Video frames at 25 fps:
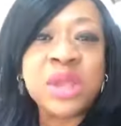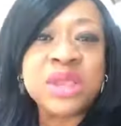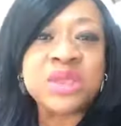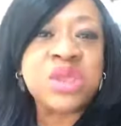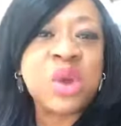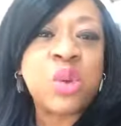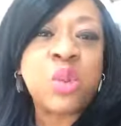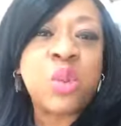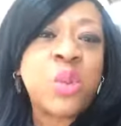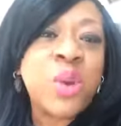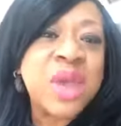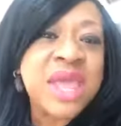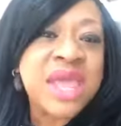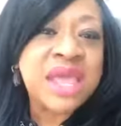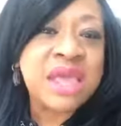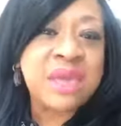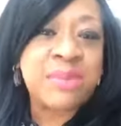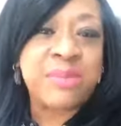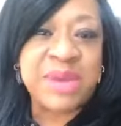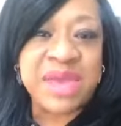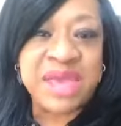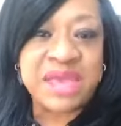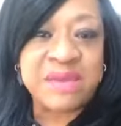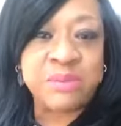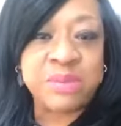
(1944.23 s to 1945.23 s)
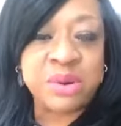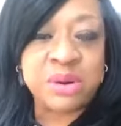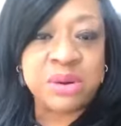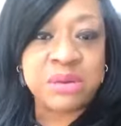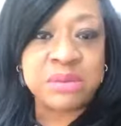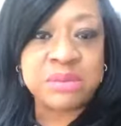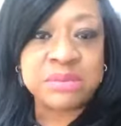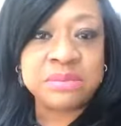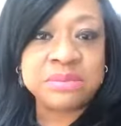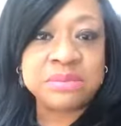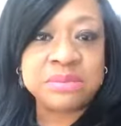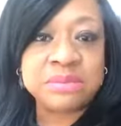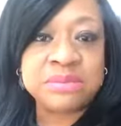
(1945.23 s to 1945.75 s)
the weak people.
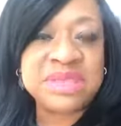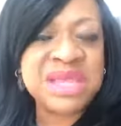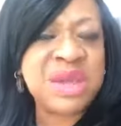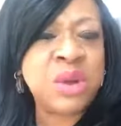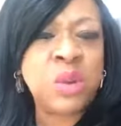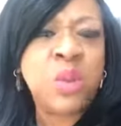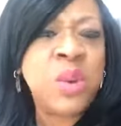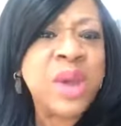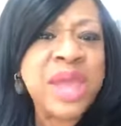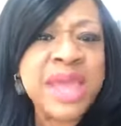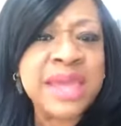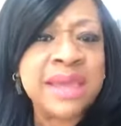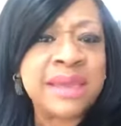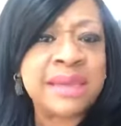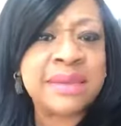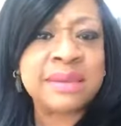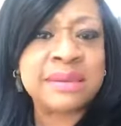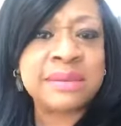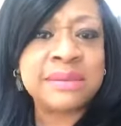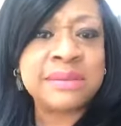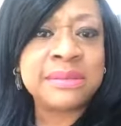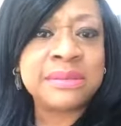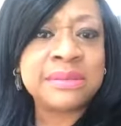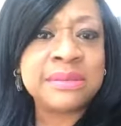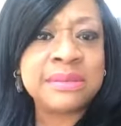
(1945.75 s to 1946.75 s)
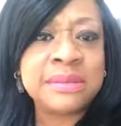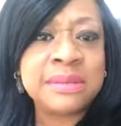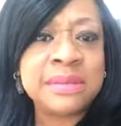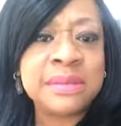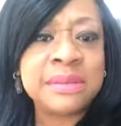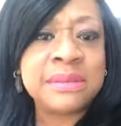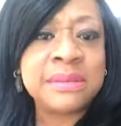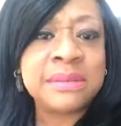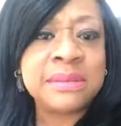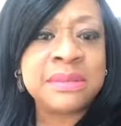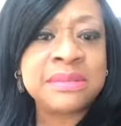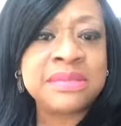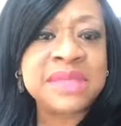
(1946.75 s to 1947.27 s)
They're weak.
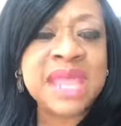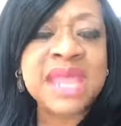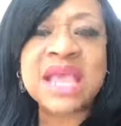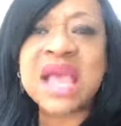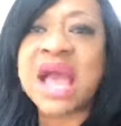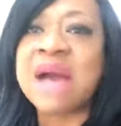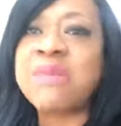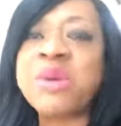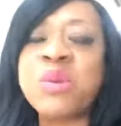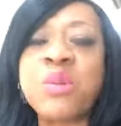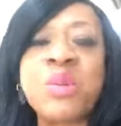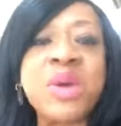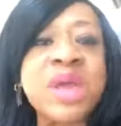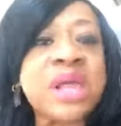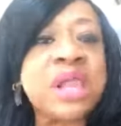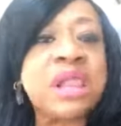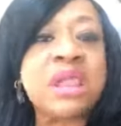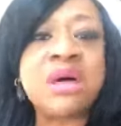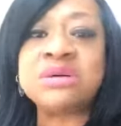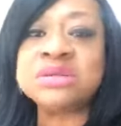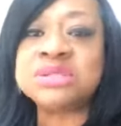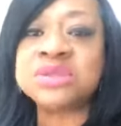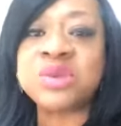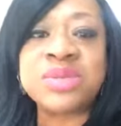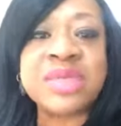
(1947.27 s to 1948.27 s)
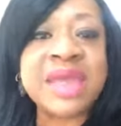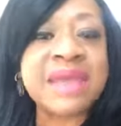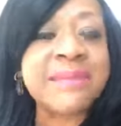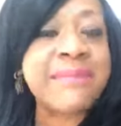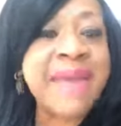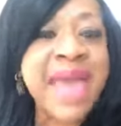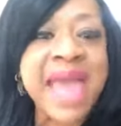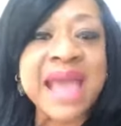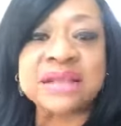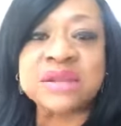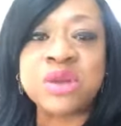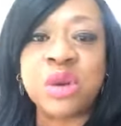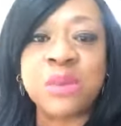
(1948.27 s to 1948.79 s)
They come in with clothes on their
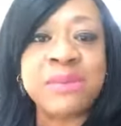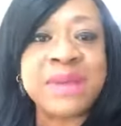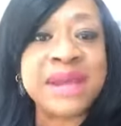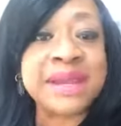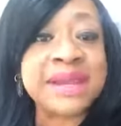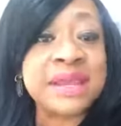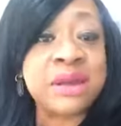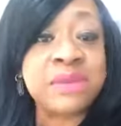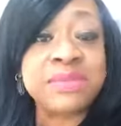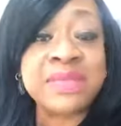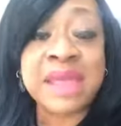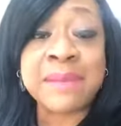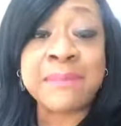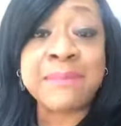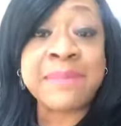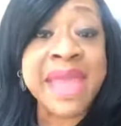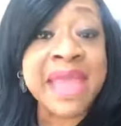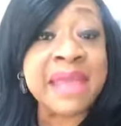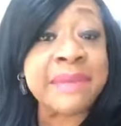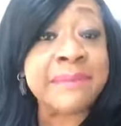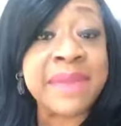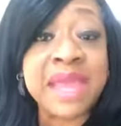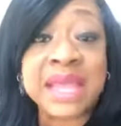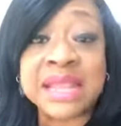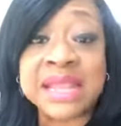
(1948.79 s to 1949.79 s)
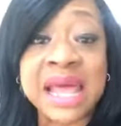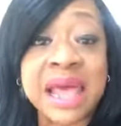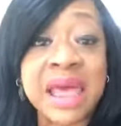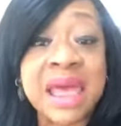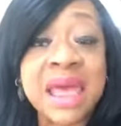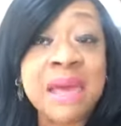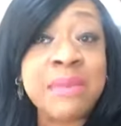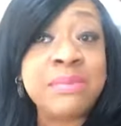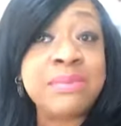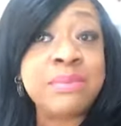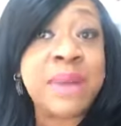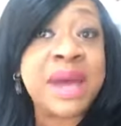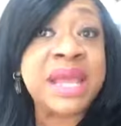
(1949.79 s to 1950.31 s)
back, no money on their bank,
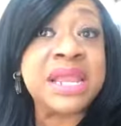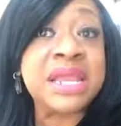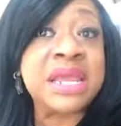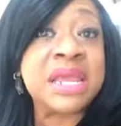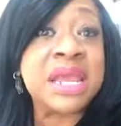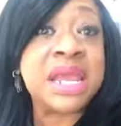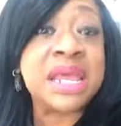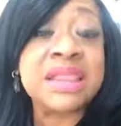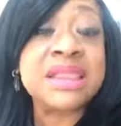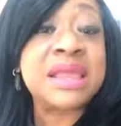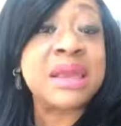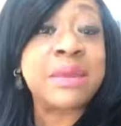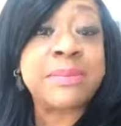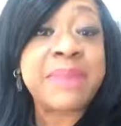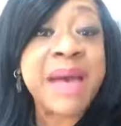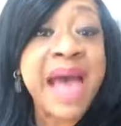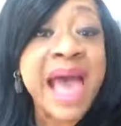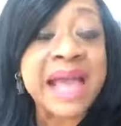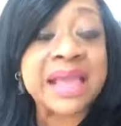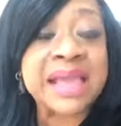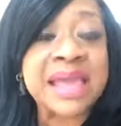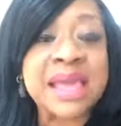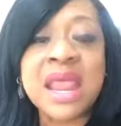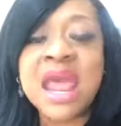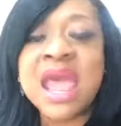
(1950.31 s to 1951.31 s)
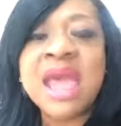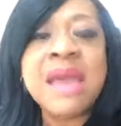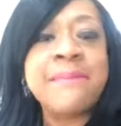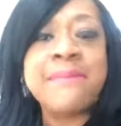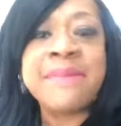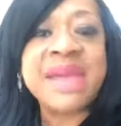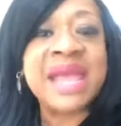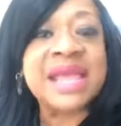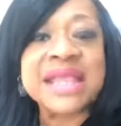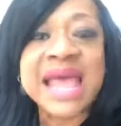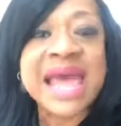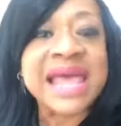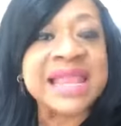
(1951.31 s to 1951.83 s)
money in their pocket,
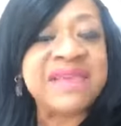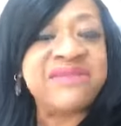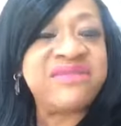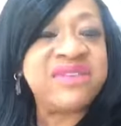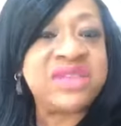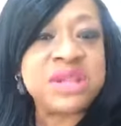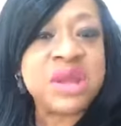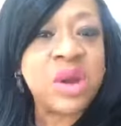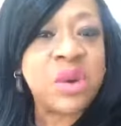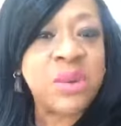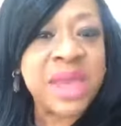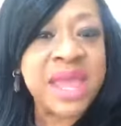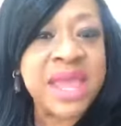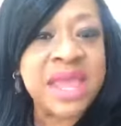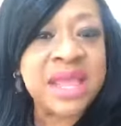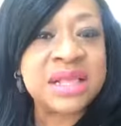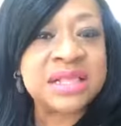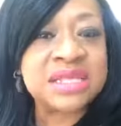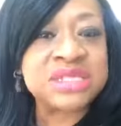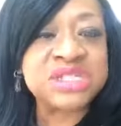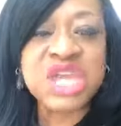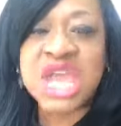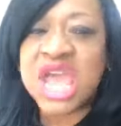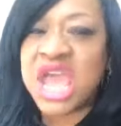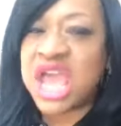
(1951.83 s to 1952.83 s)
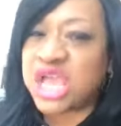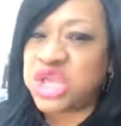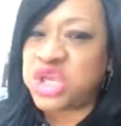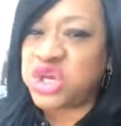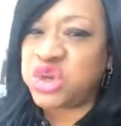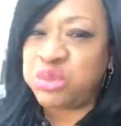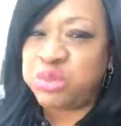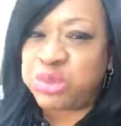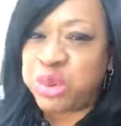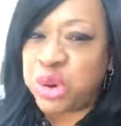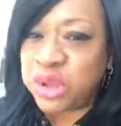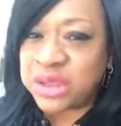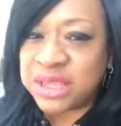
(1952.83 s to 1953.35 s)
may not even know English. And
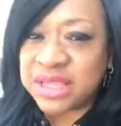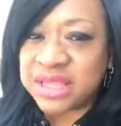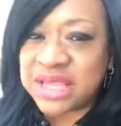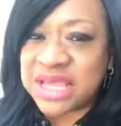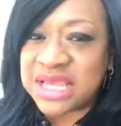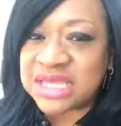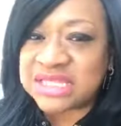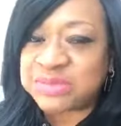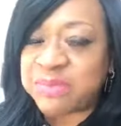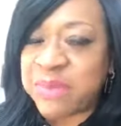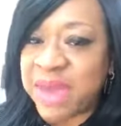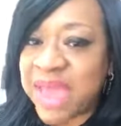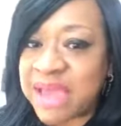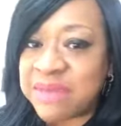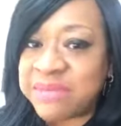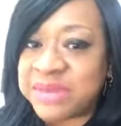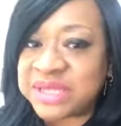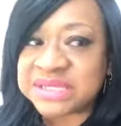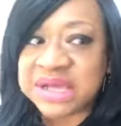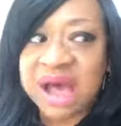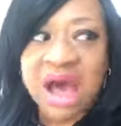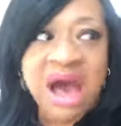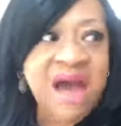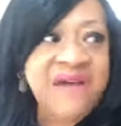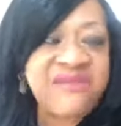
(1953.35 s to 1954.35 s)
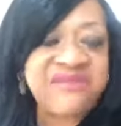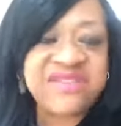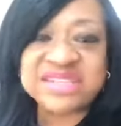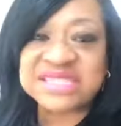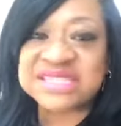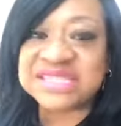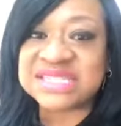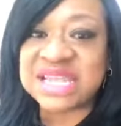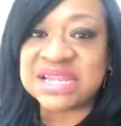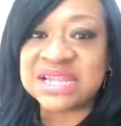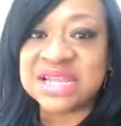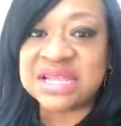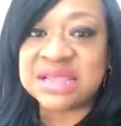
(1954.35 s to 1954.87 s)
you pulling these babies off and
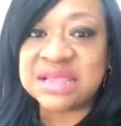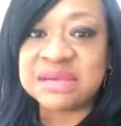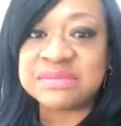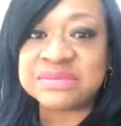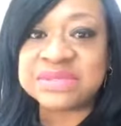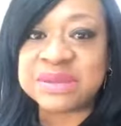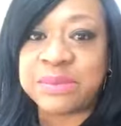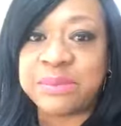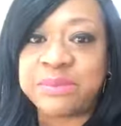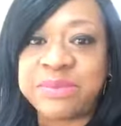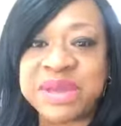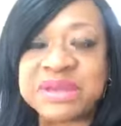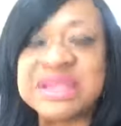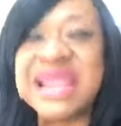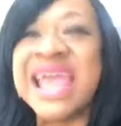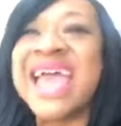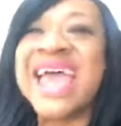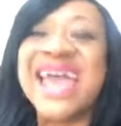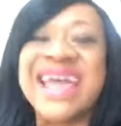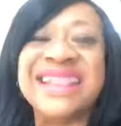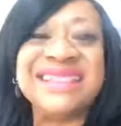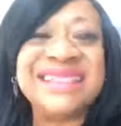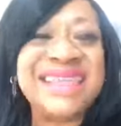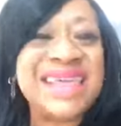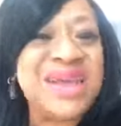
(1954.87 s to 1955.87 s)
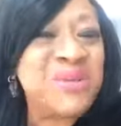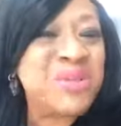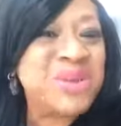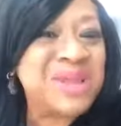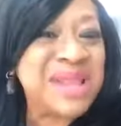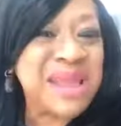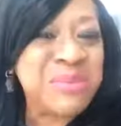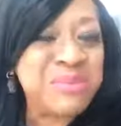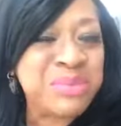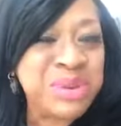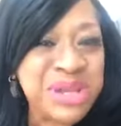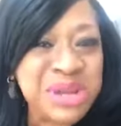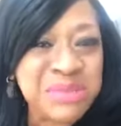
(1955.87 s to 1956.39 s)
sending them to build. And then when
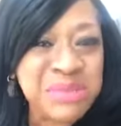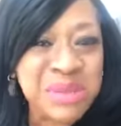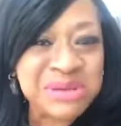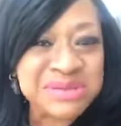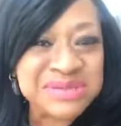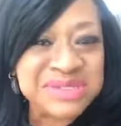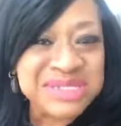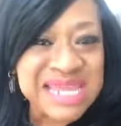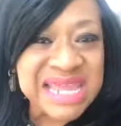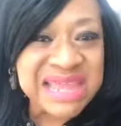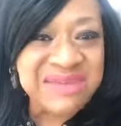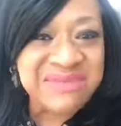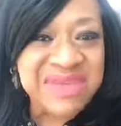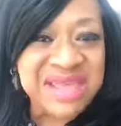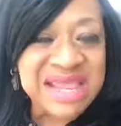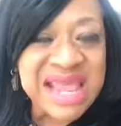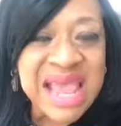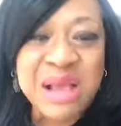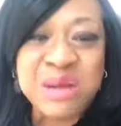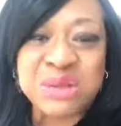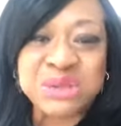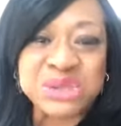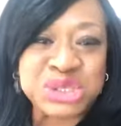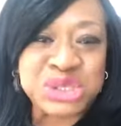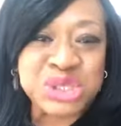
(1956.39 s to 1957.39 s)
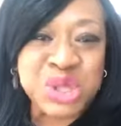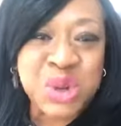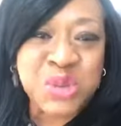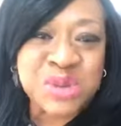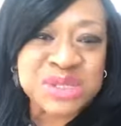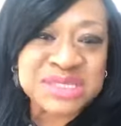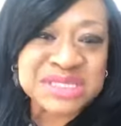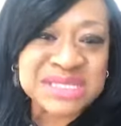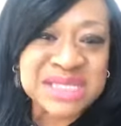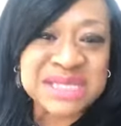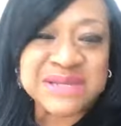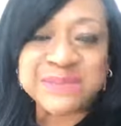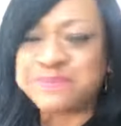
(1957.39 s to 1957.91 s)
they put them on TV, they're going to show
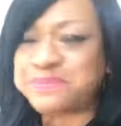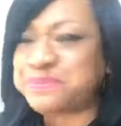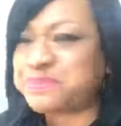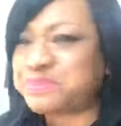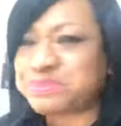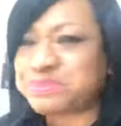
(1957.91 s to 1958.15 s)
us the